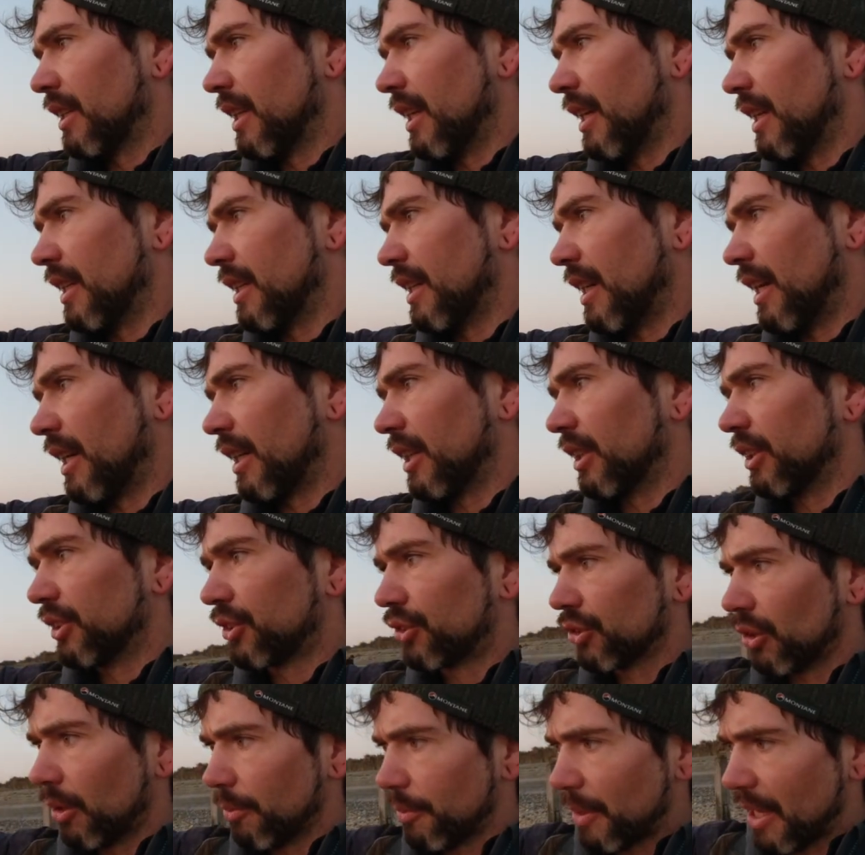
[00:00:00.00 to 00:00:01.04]
Then I'm going
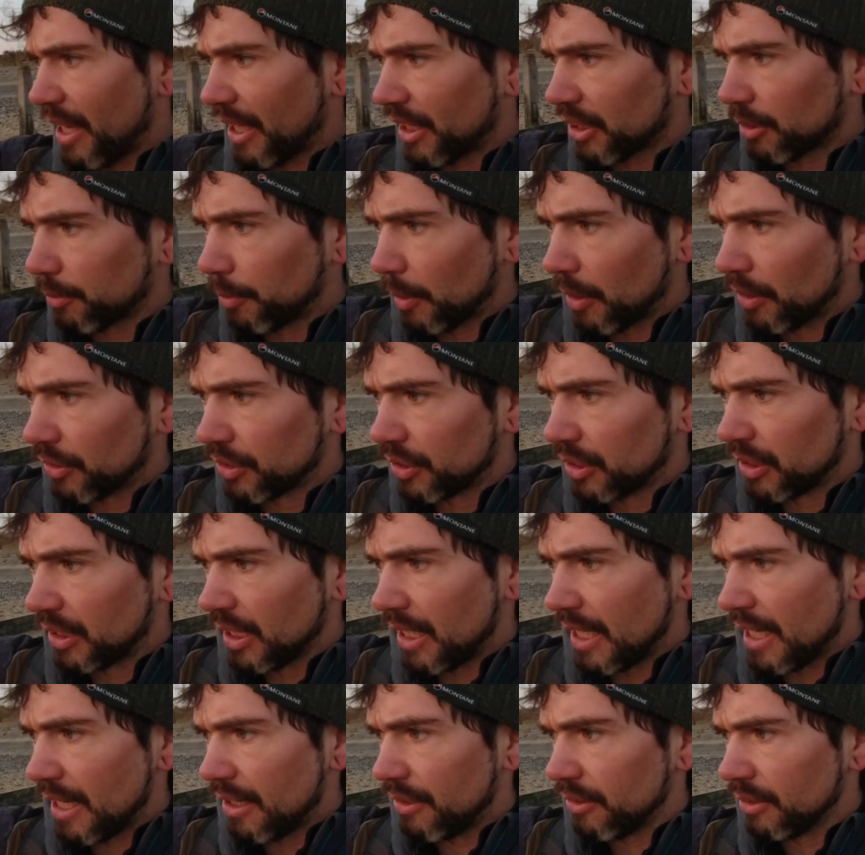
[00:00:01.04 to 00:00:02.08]
to drop that exposure
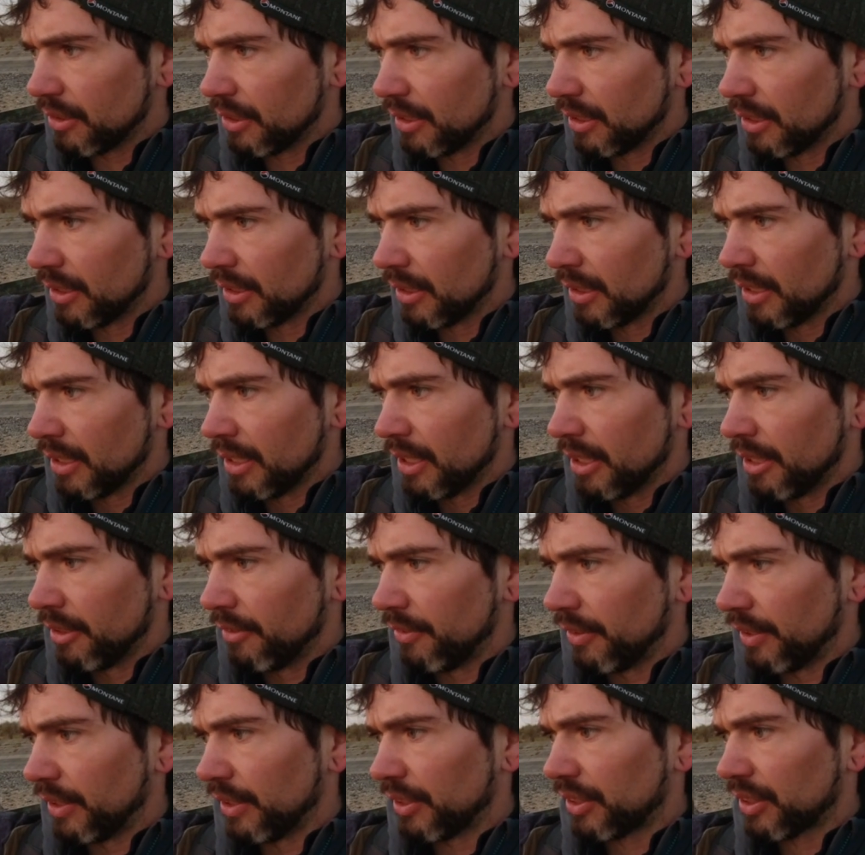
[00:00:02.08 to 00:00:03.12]
down
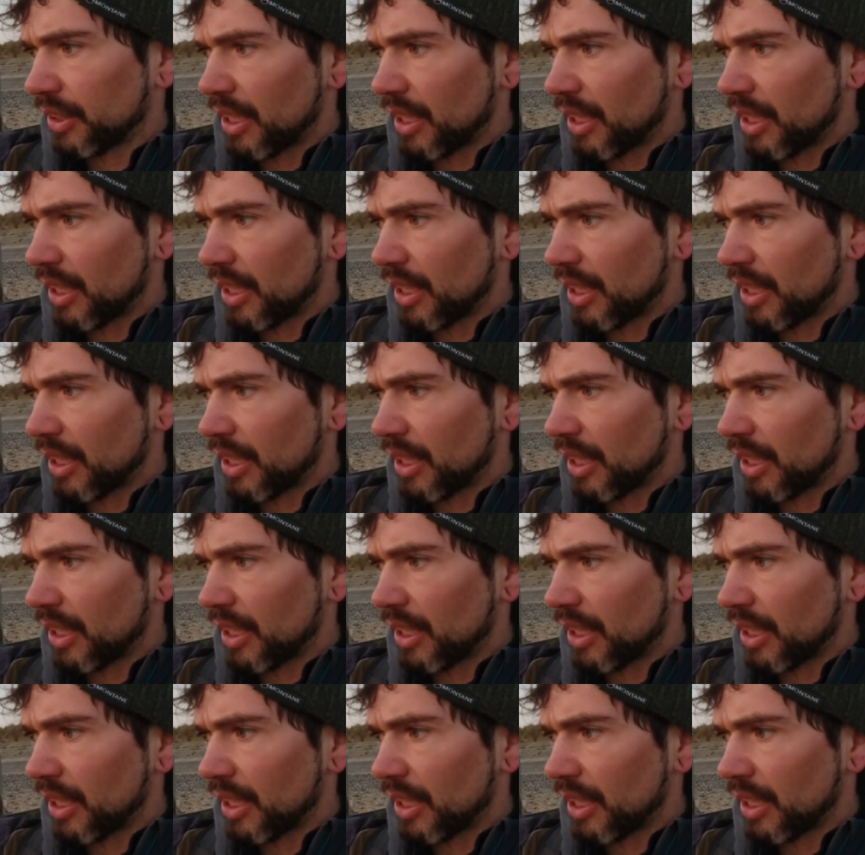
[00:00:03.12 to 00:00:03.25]
for the